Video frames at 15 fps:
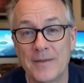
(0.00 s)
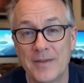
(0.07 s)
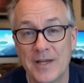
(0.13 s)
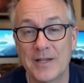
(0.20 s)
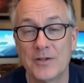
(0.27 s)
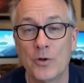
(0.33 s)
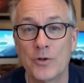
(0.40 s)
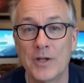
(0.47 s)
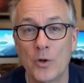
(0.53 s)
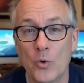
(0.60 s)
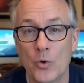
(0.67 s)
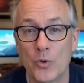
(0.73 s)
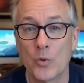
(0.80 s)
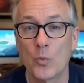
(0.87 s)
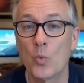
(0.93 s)
These are the
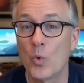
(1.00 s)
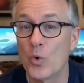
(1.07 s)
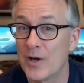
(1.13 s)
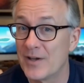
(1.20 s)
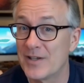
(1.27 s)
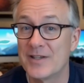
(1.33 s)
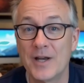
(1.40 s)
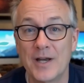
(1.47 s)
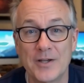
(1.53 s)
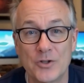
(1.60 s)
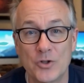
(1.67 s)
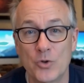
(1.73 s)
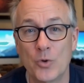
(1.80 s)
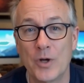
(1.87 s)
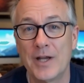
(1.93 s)
early warning
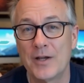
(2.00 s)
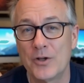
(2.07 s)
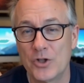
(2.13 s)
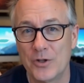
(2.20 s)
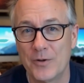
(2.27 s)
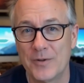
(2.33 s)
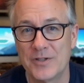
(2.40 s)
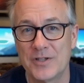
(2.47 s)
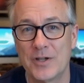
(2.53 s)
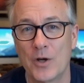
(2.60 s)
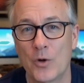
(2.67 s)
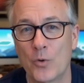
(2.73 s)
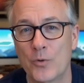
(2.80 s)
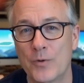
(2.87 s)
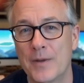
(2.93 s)
signs, strange,
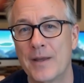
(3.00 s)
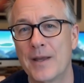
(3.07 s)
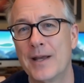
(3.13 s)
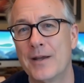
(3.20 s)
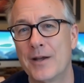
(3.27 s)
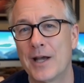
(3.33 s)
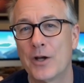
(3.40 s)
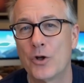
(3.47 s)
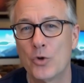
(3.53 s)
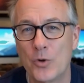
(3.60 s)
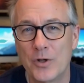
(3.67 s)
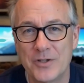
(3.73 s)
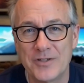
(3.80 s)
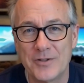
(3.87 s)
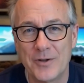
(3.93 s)
subtle, and
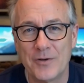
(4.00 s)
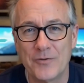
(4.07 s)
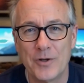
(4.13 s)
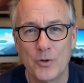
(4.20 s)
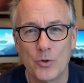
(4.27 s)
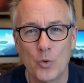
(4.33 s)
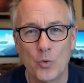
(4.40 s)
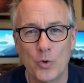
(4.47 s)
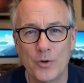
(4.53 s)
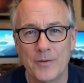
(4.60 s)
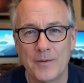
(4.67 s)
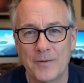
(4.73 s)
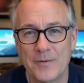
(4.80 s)
dangerous if ignored.